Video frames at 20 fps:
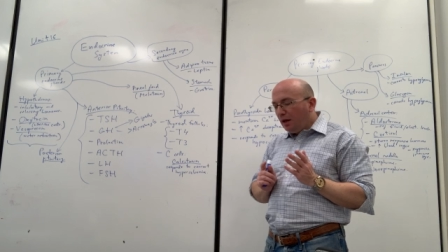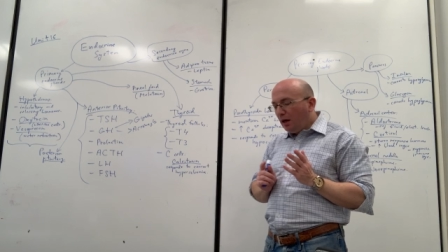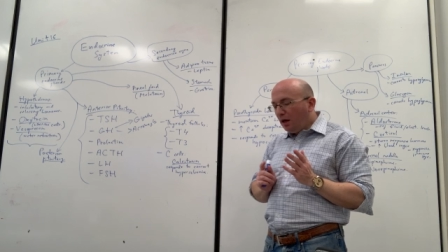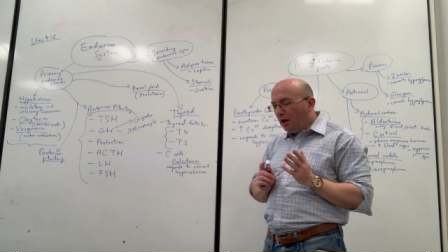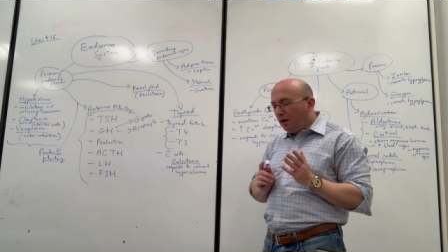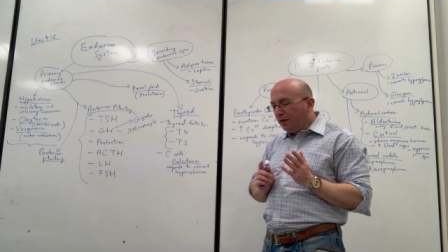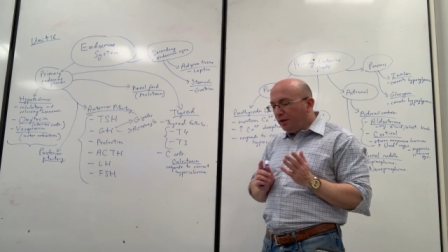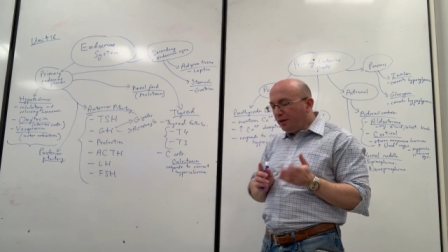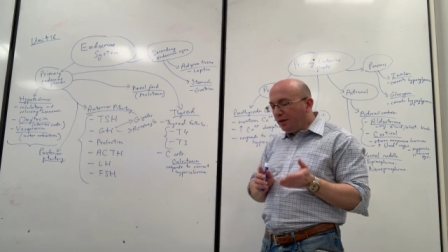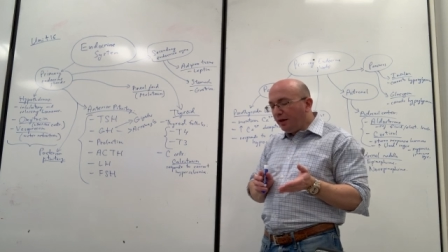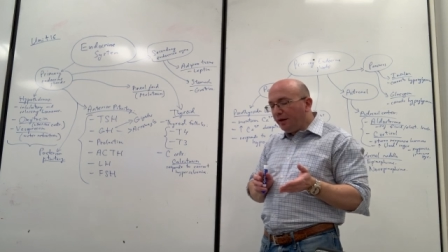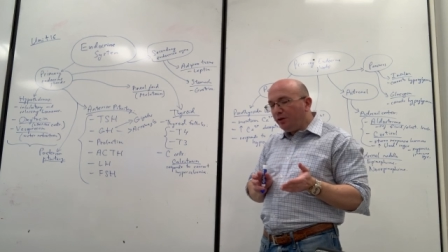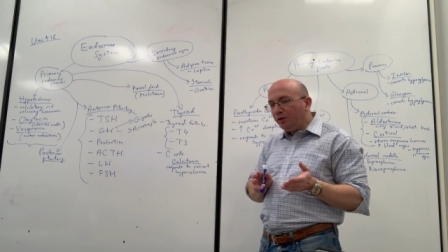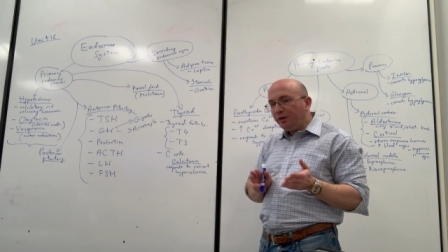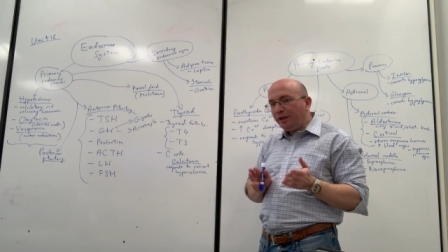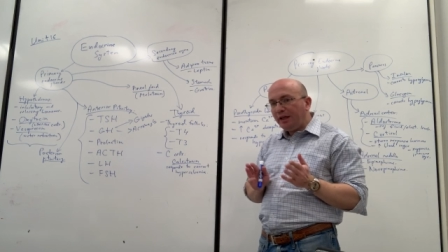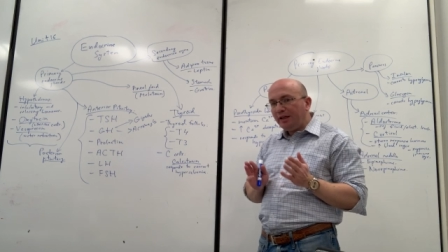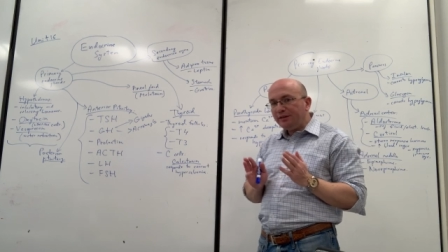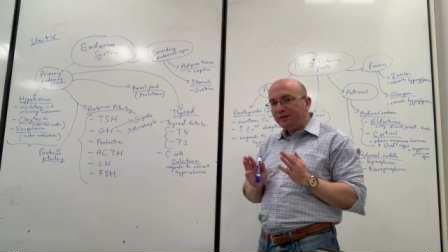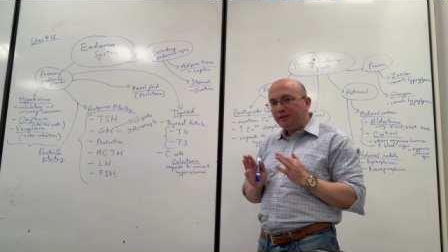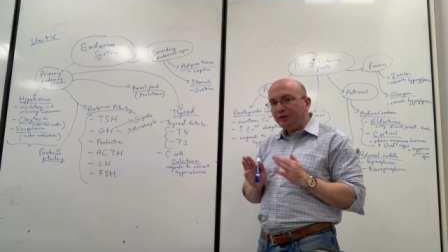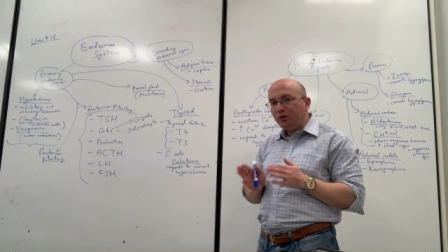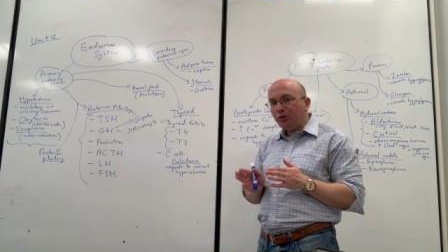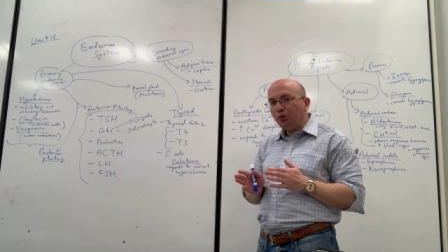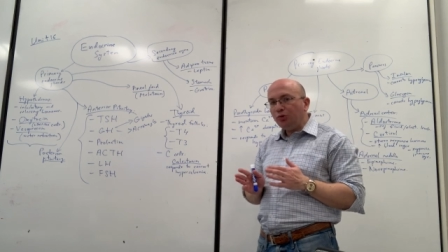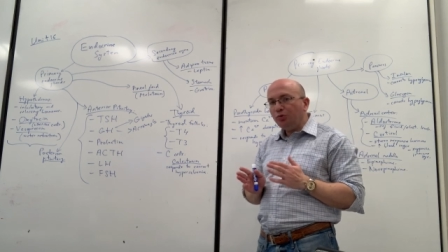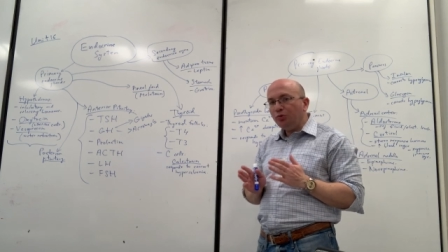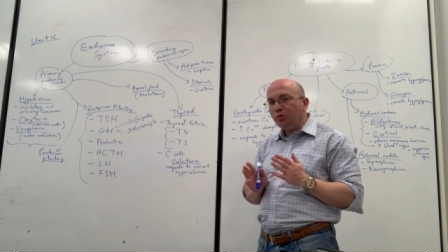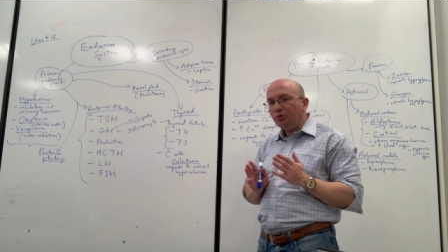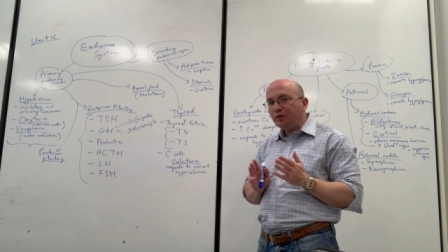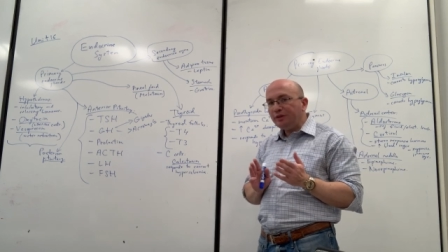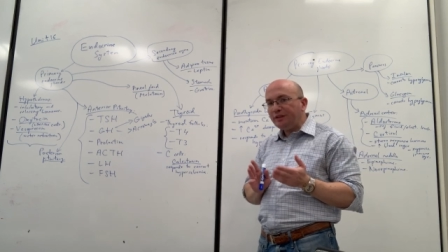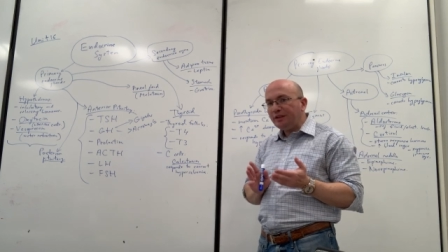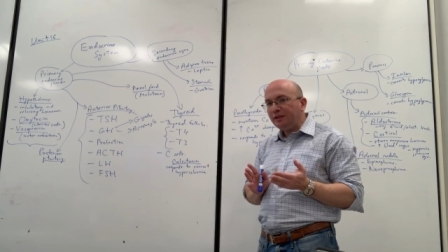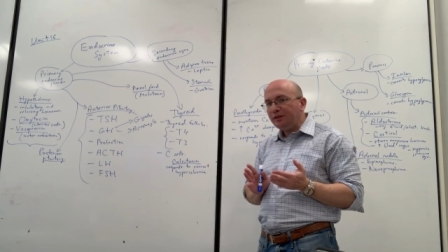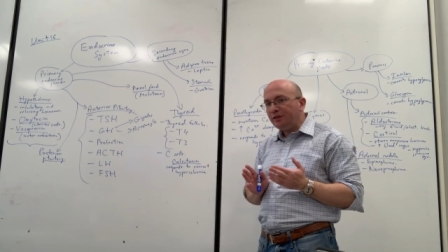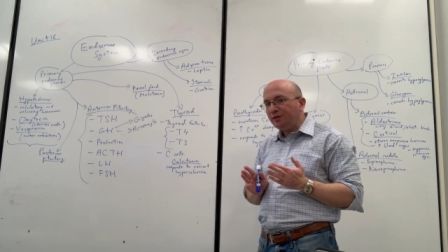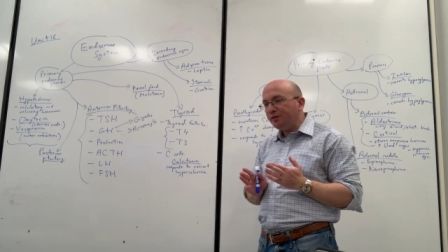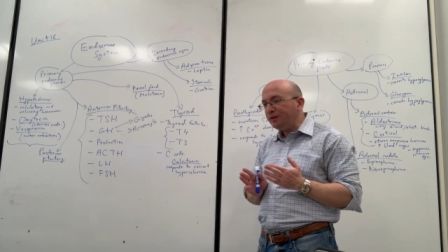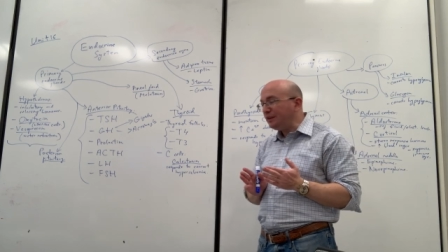Uh, the thyroid has two
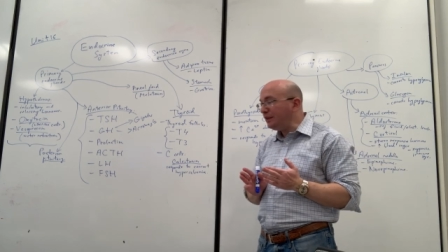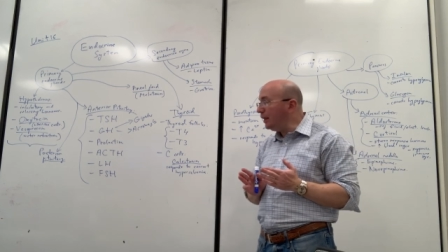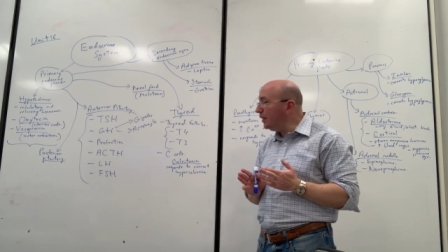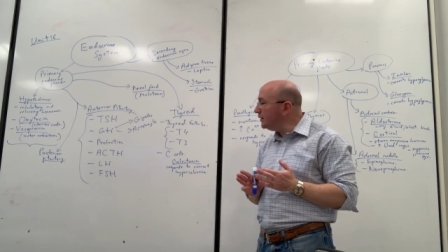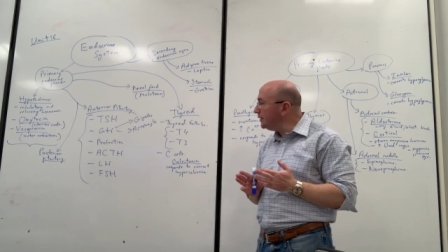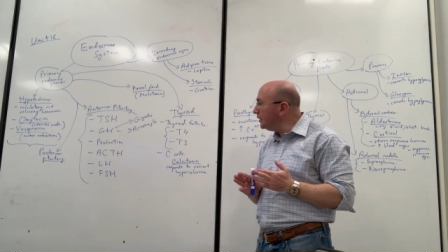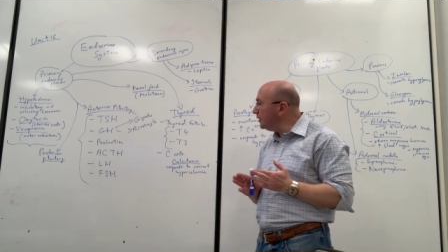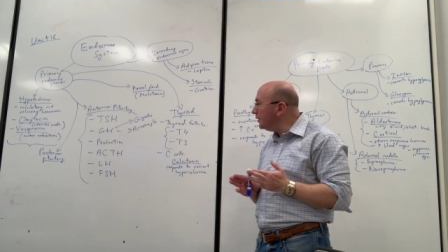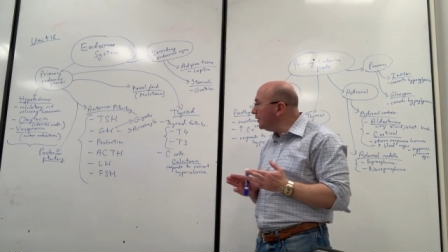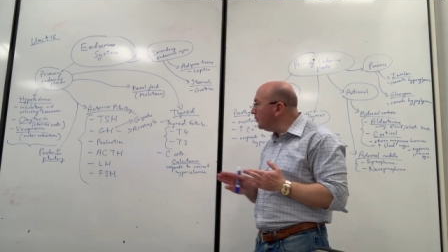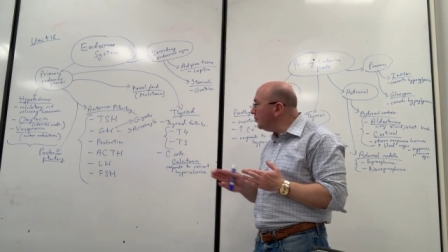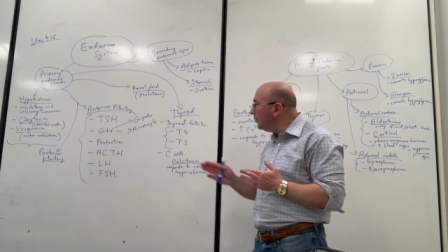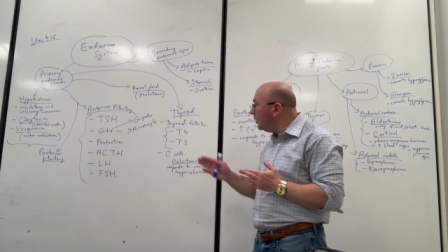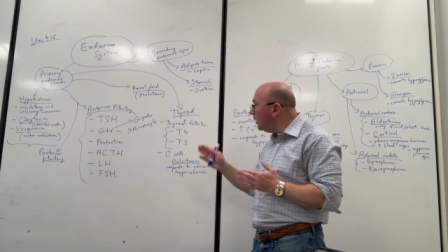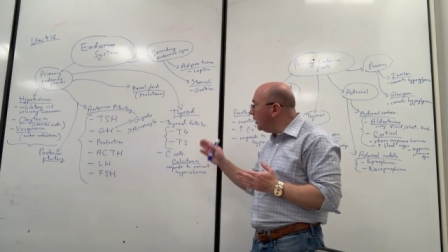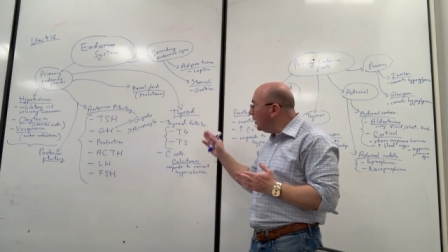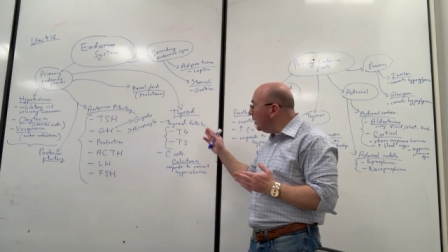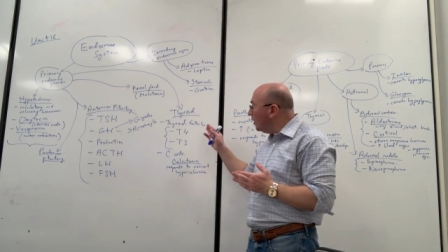sets of cells in them.